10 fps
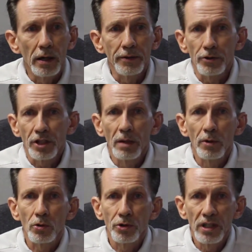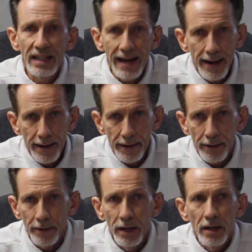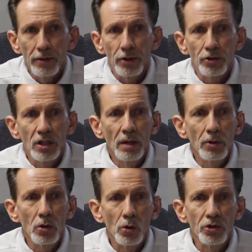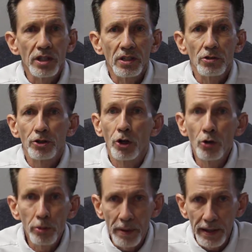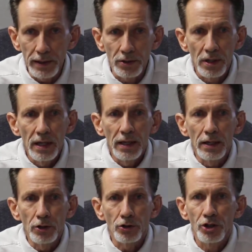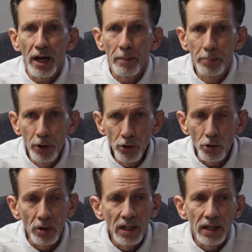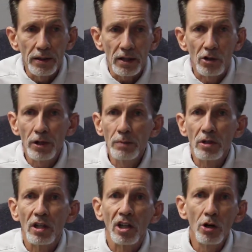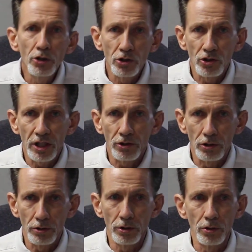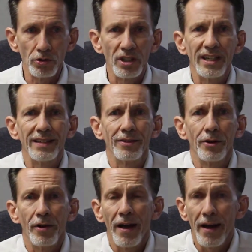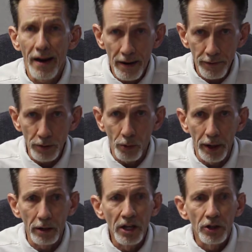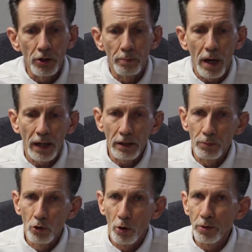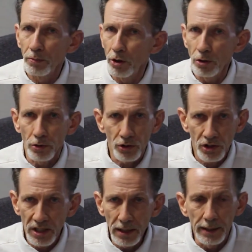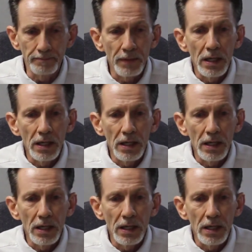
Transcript: There's chemicals in the air. There's chemicals in their toothpaste, in your shampoo, and the creams and the lotions that you use. They're everywhere. Your body absorbs them through your skin.